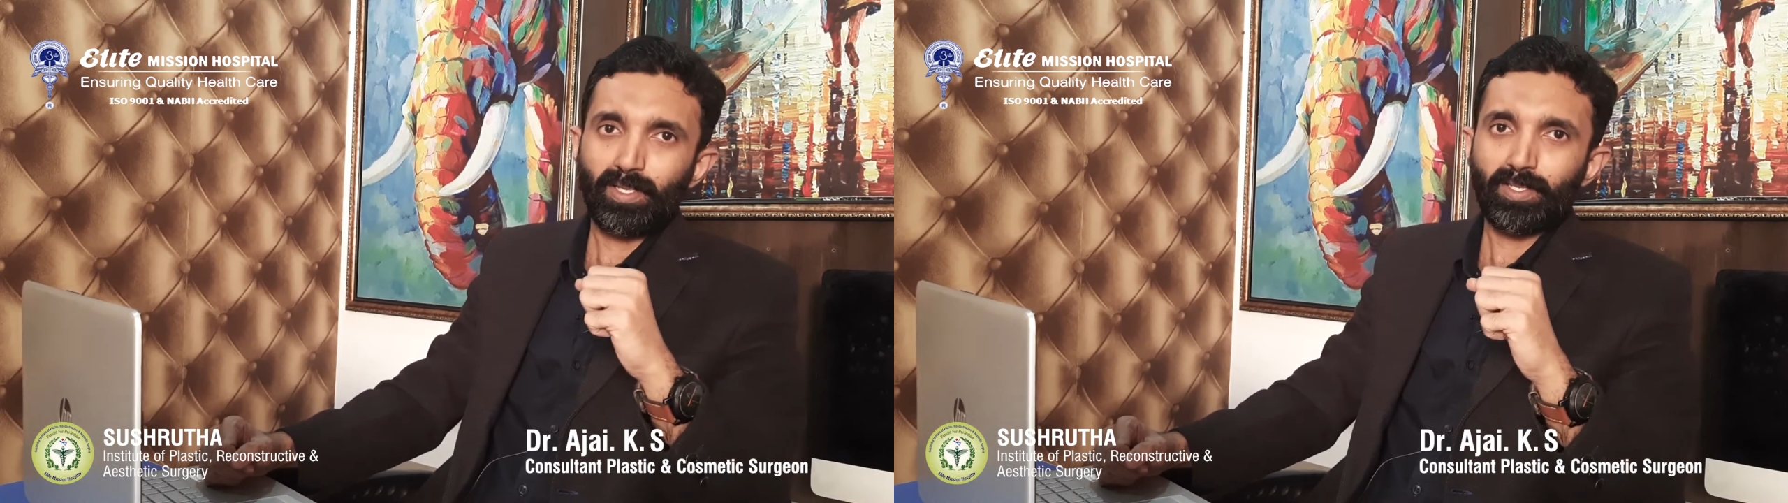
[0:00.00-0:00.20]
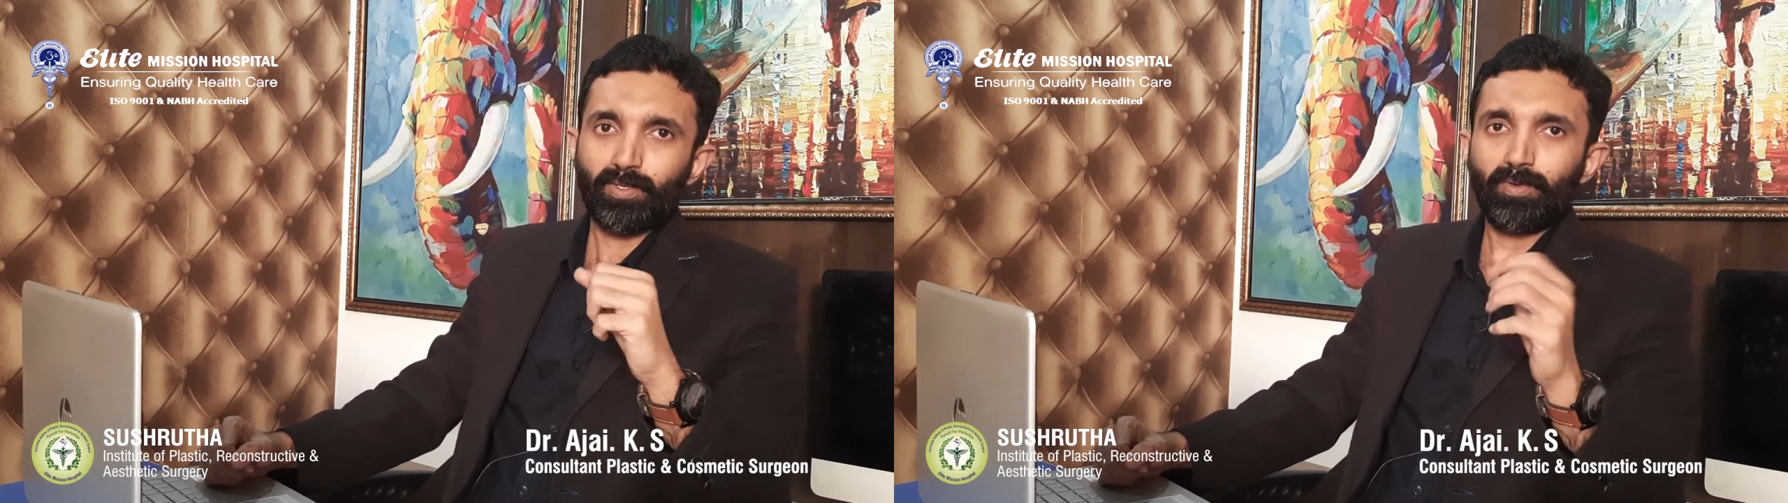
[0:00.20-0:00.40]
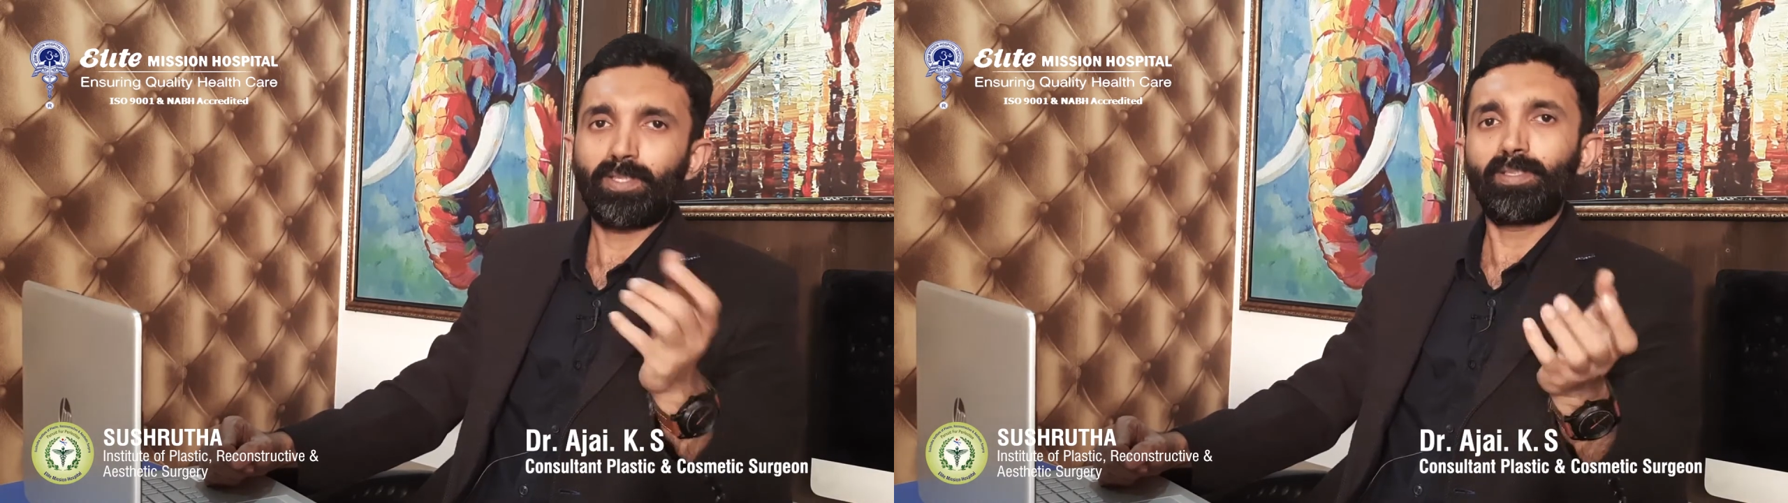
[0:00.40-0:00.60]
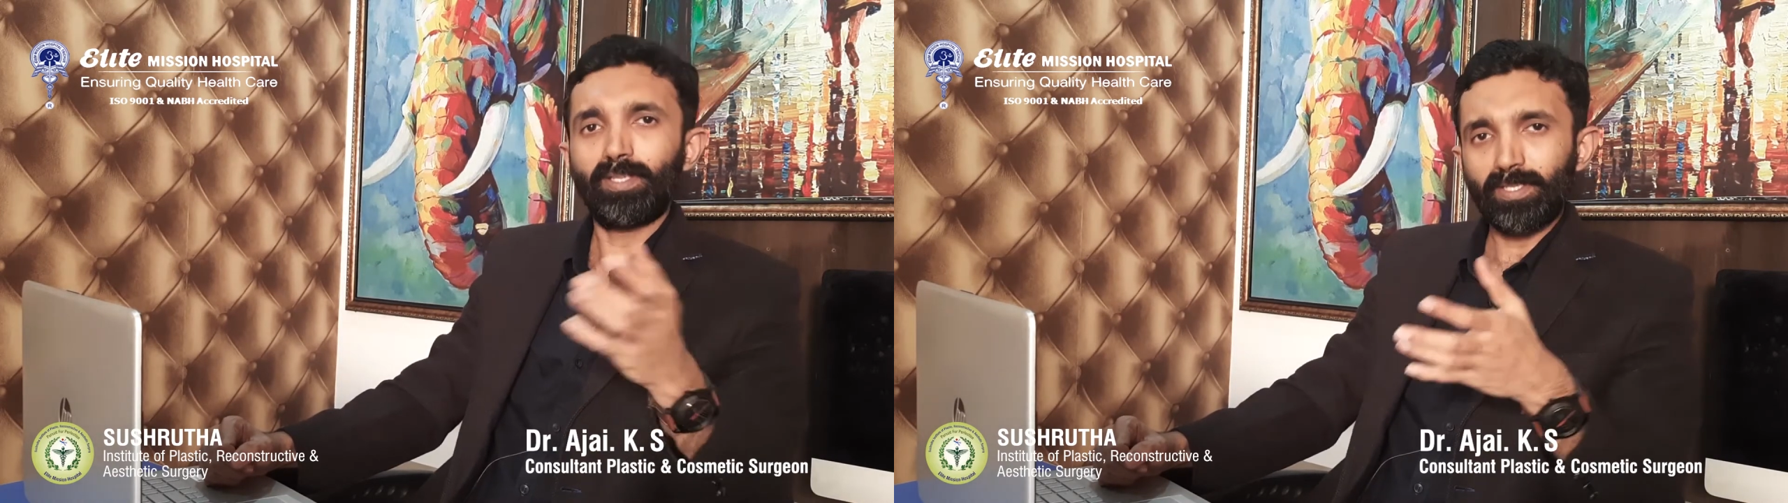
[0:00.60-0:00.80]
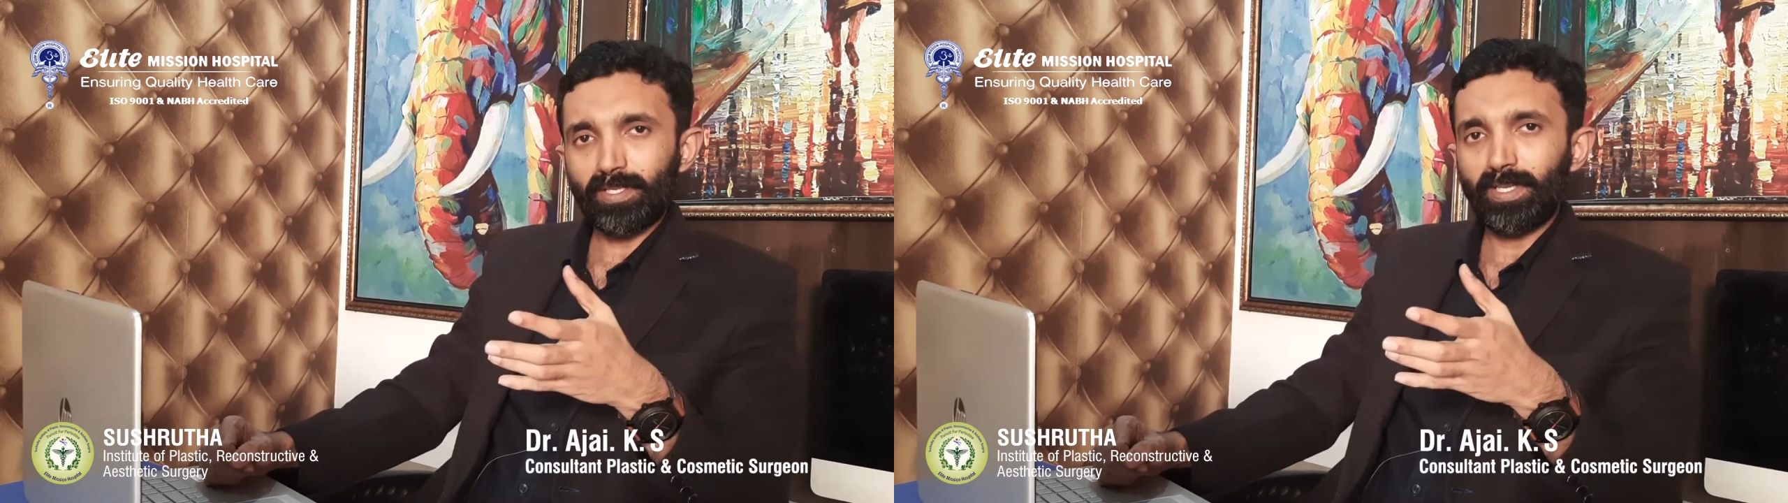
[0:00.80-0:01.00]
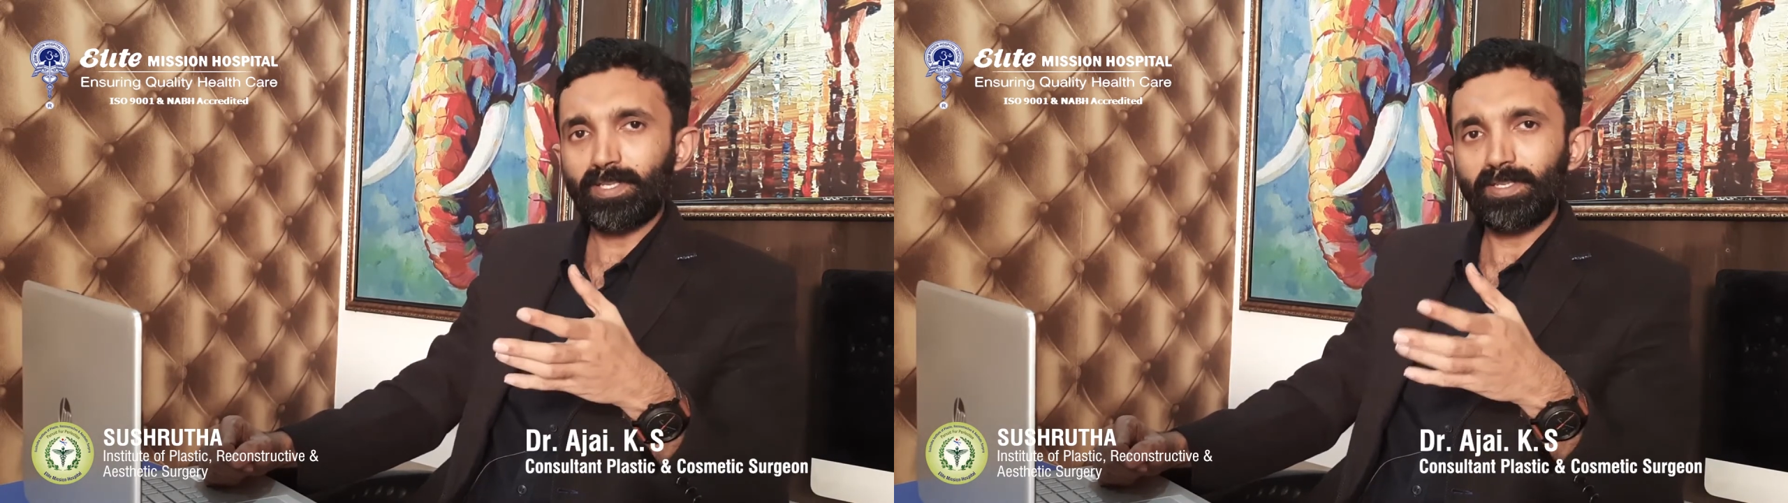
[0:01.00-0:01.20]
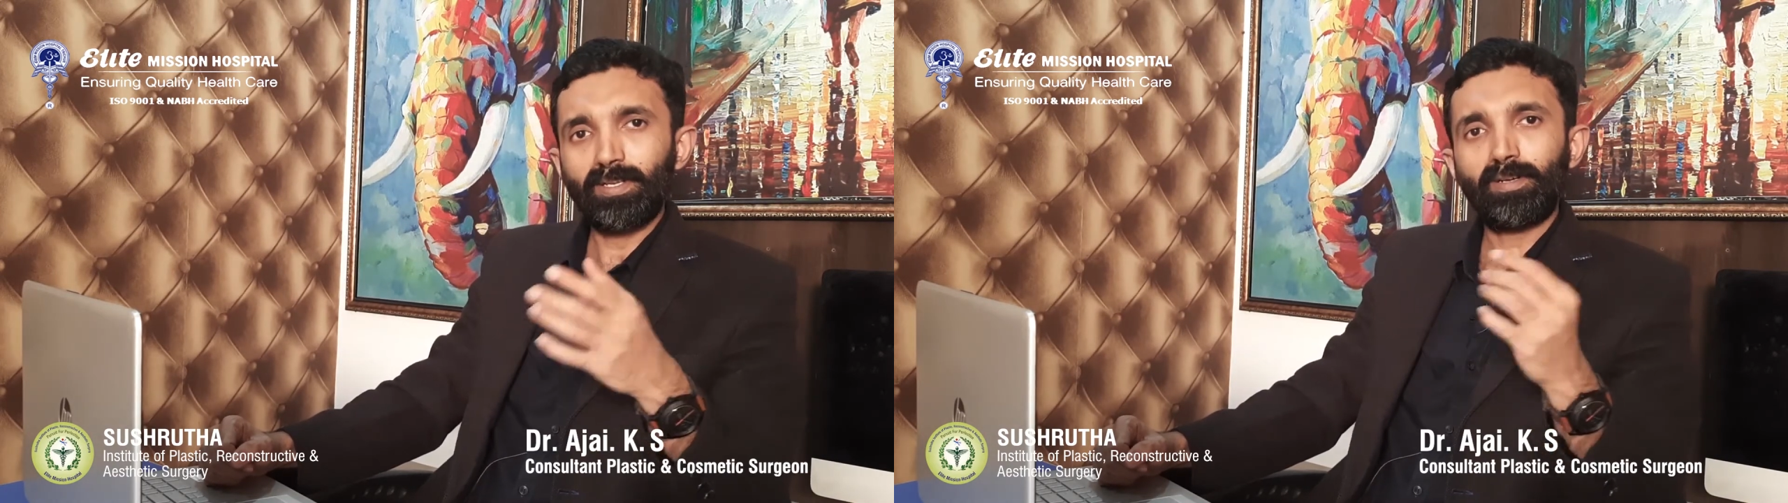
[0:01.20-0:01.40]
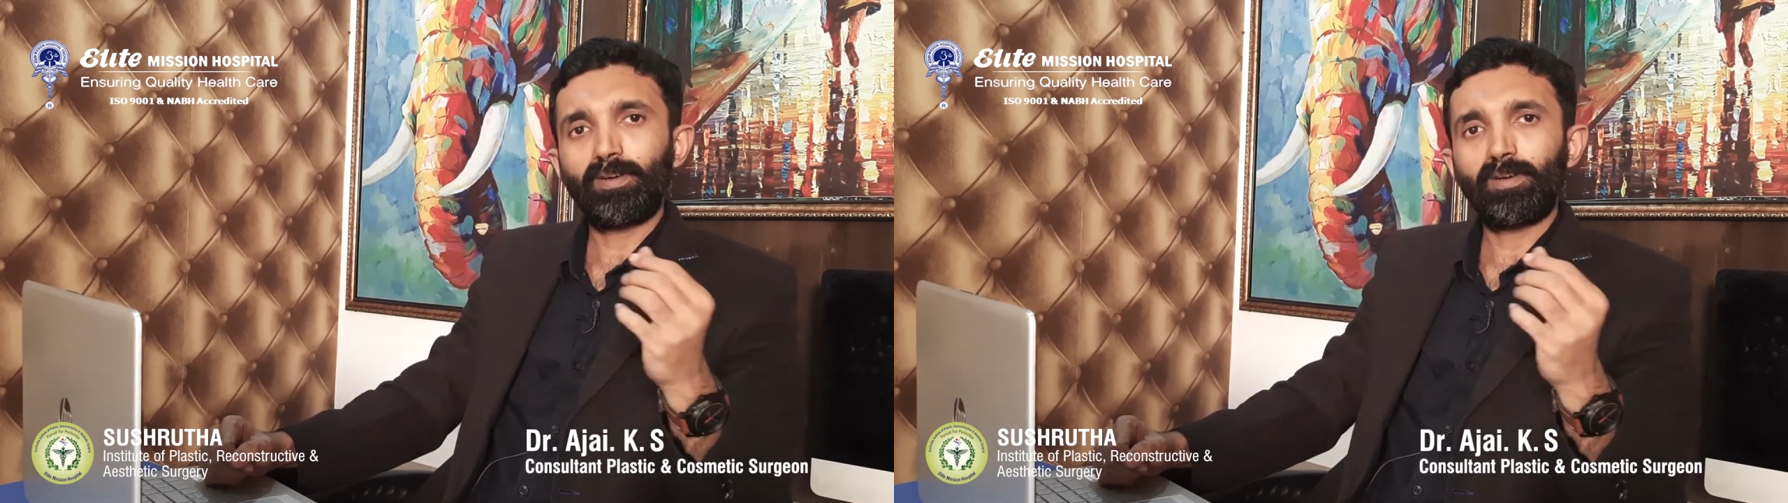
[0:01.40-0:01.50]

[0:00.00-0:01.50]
So in this case